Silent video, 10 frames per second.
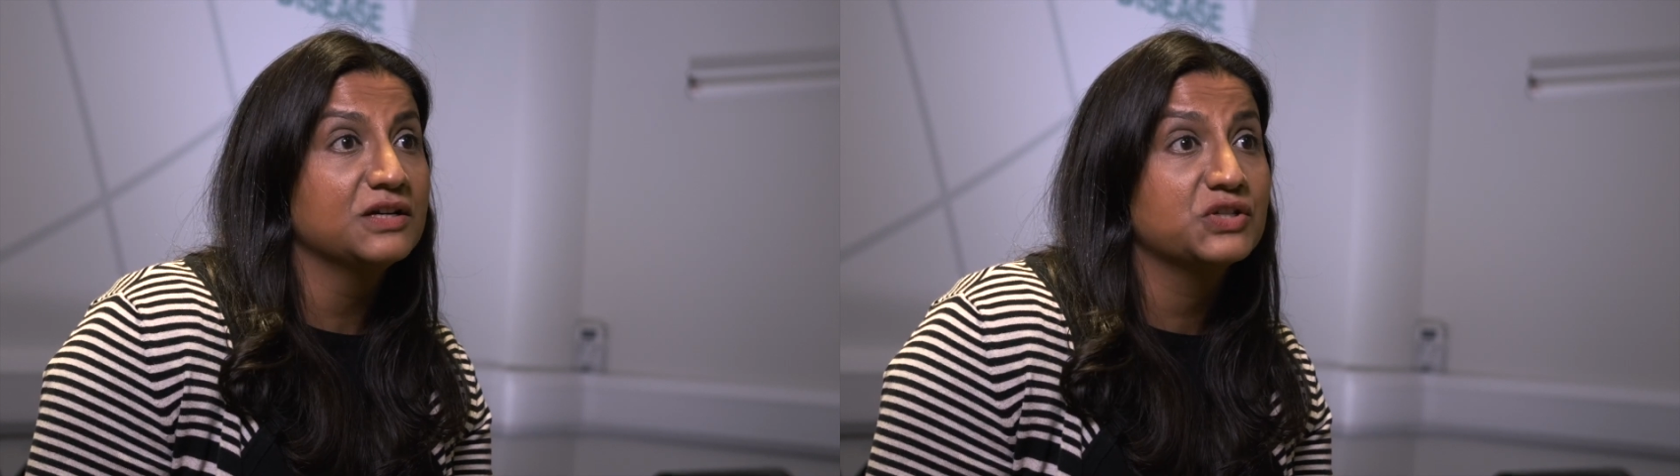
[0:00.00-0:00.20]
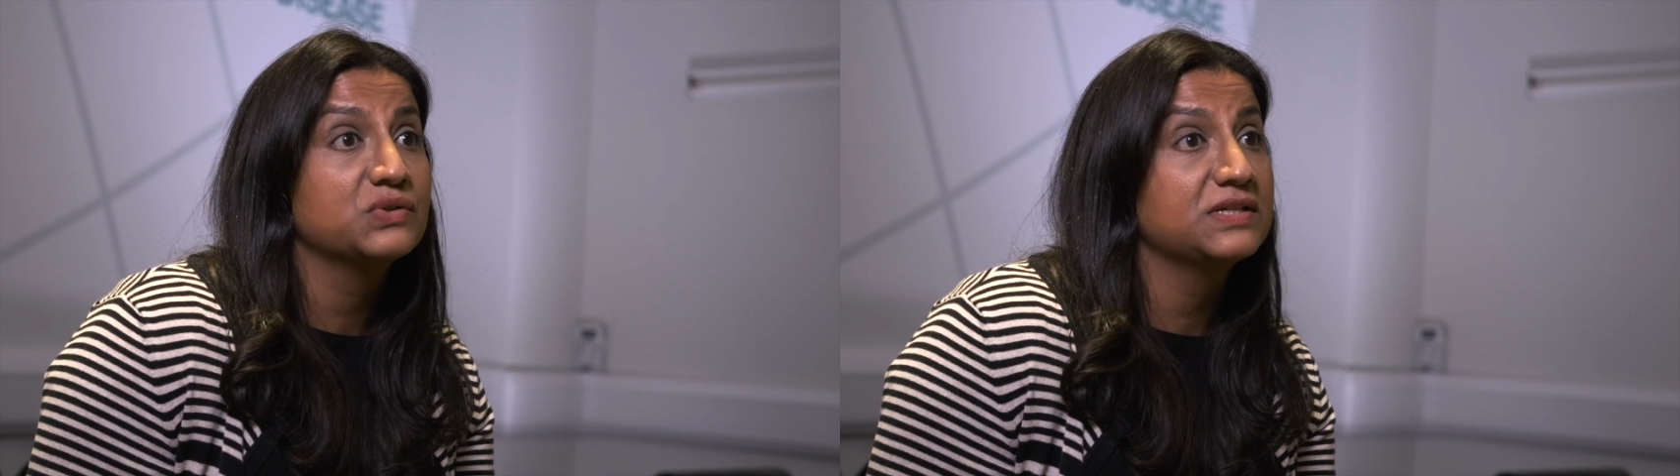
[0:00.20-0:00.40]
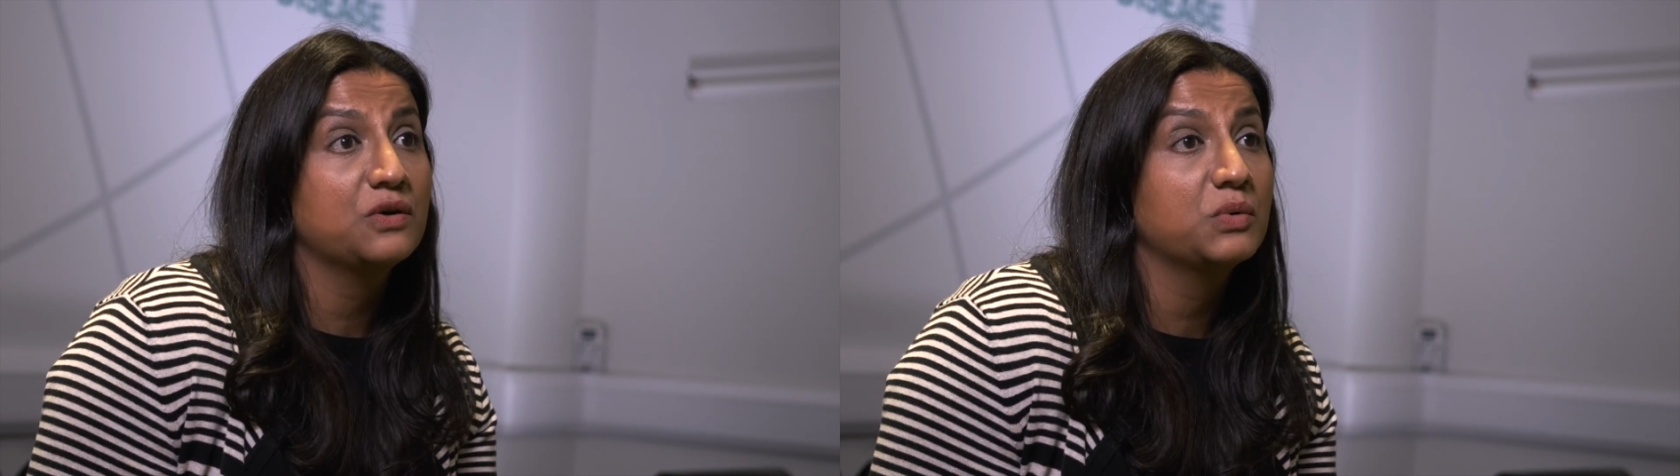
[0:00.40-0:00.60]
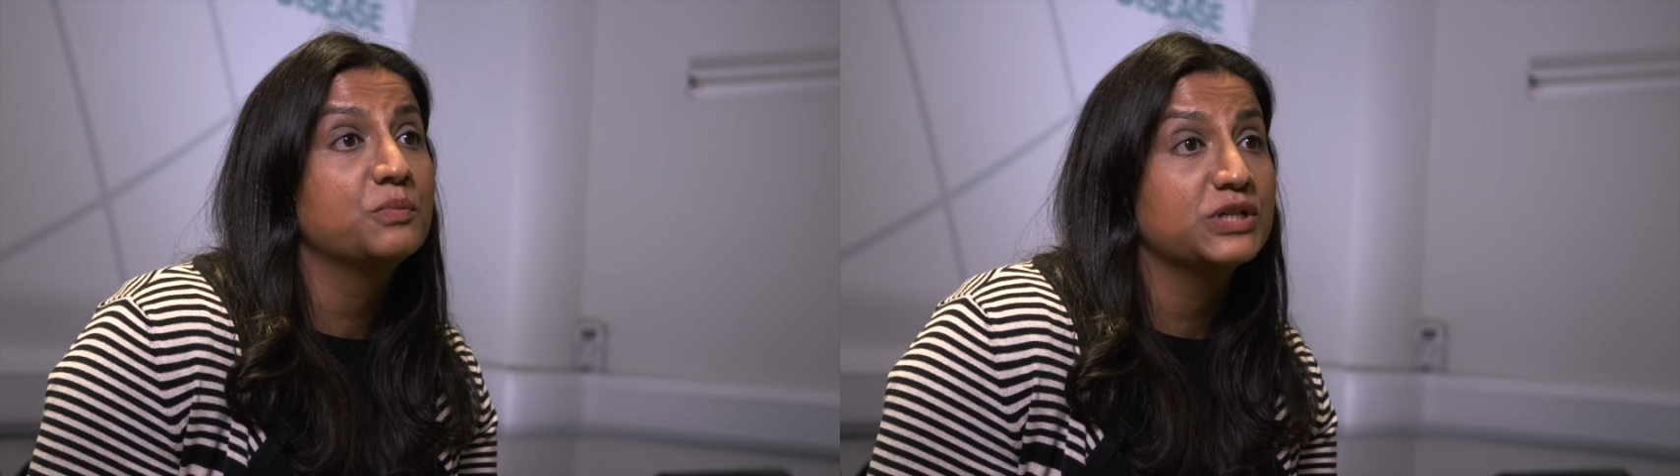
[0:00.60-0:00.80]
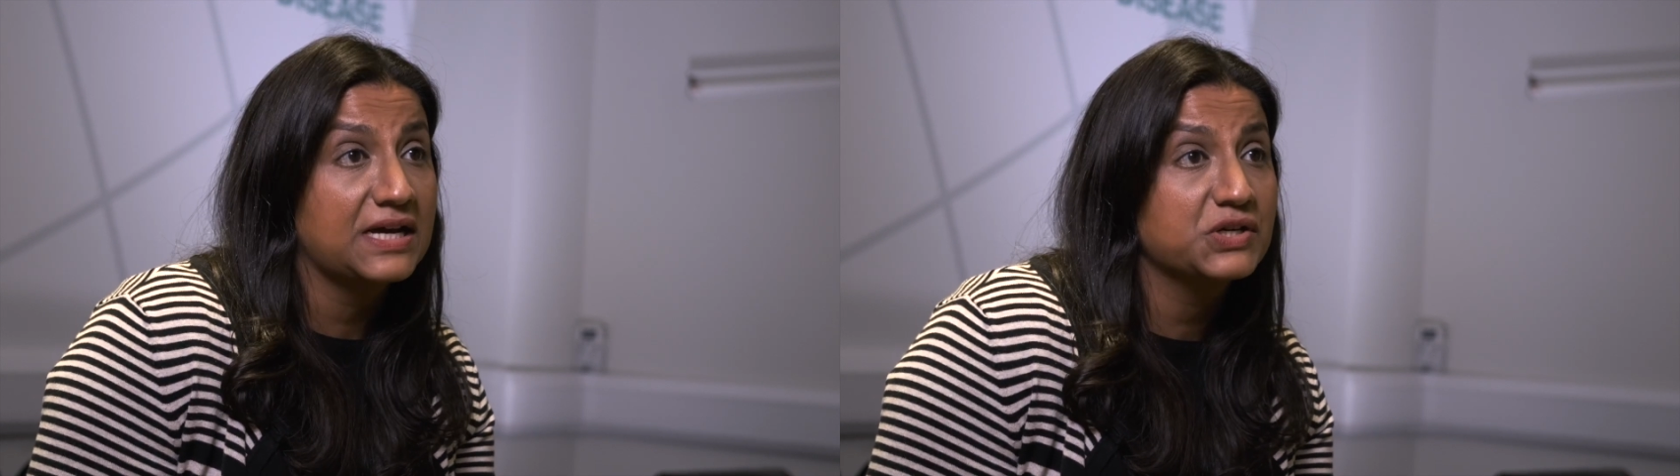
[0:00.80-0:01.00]
associated with
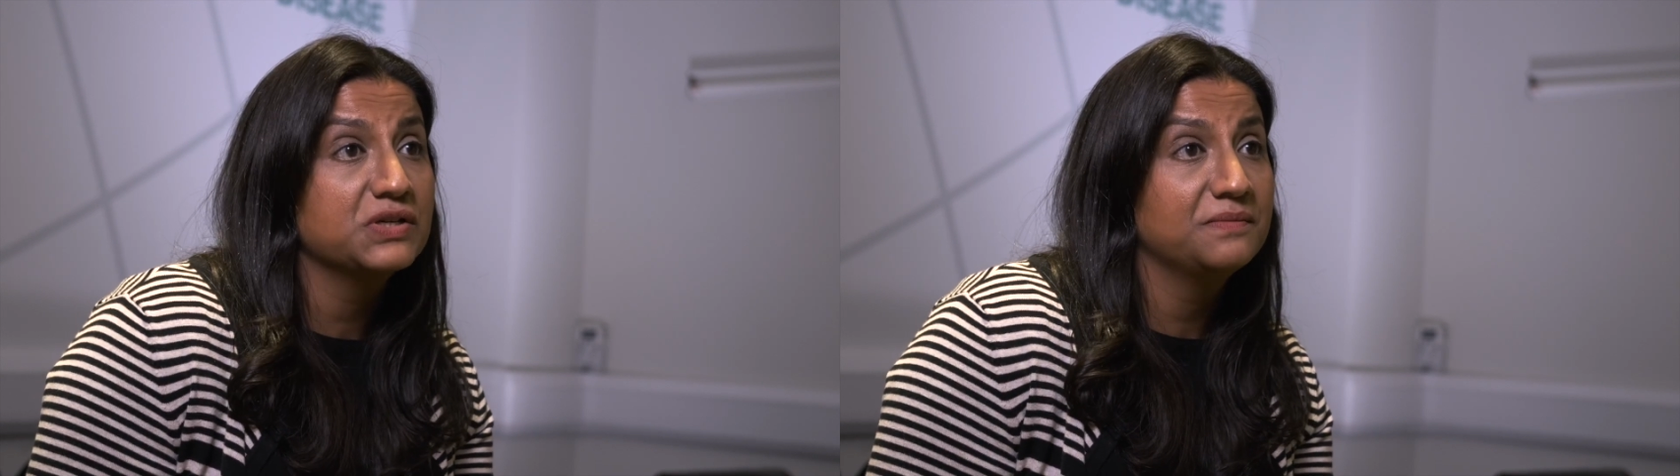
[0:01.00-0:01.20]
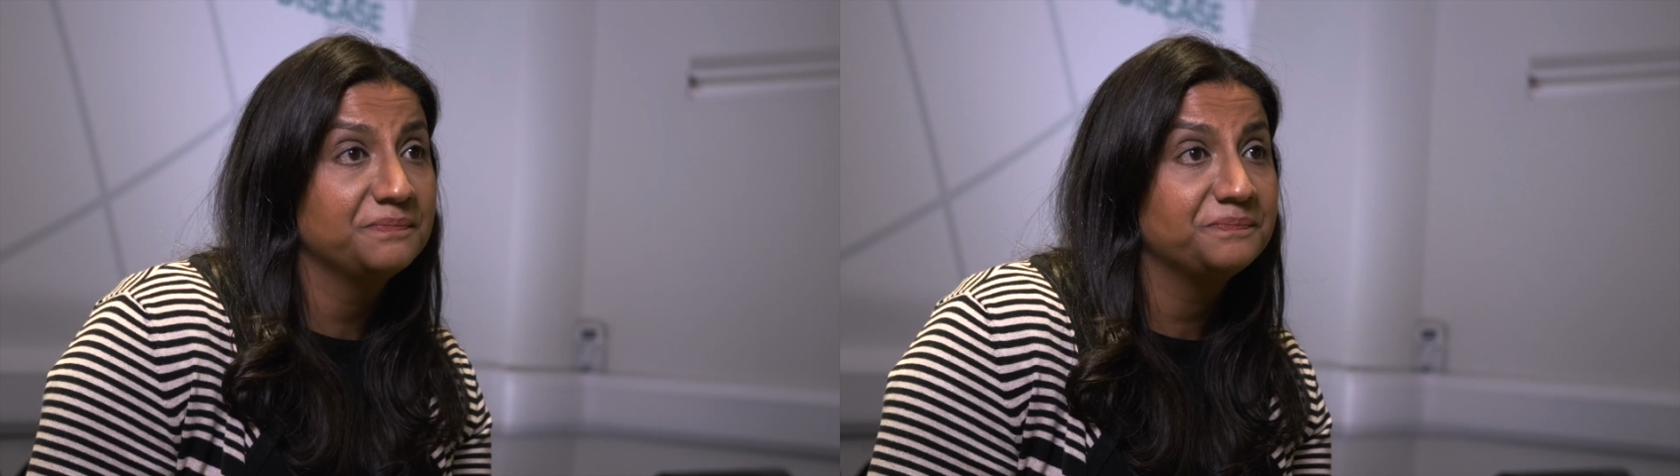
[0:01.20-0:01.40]
protection.